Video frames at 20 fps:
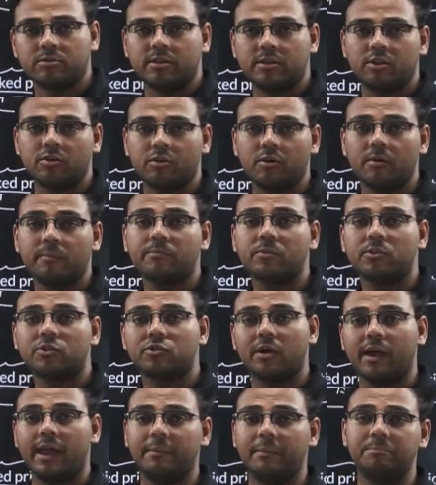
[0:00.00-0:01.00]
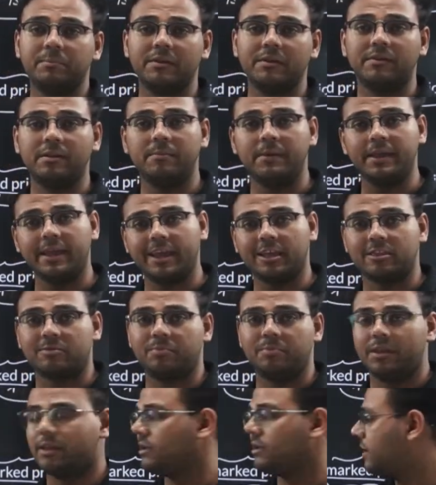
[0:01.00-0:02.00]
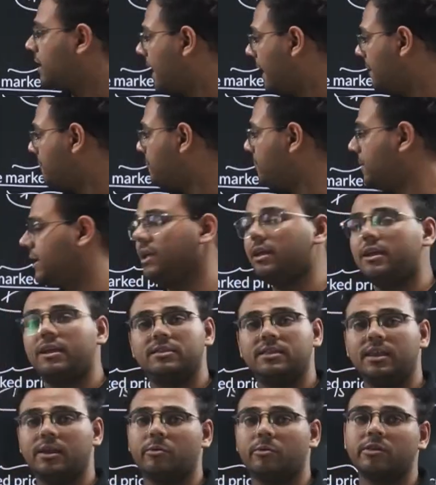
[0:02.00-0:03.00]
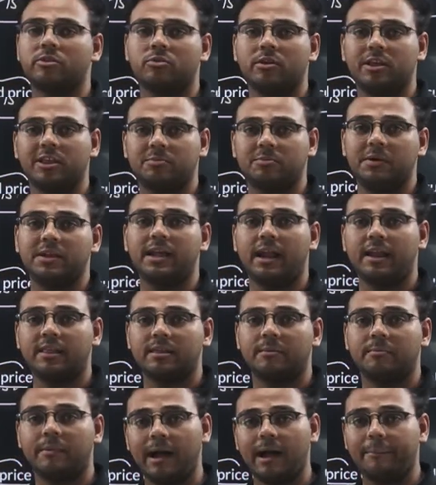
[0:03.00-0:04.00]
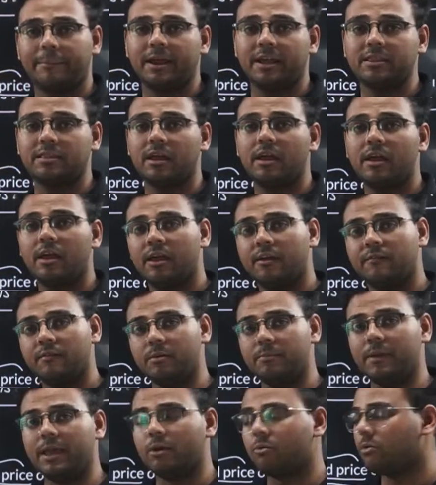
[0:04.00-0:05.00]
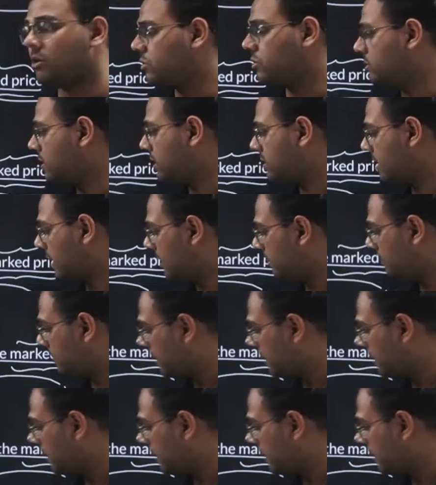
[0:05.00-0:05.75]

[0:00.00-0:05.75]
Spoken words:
to 0. So MP will be SP. MP is equals to SP, that is the mark price, will be equal to the selling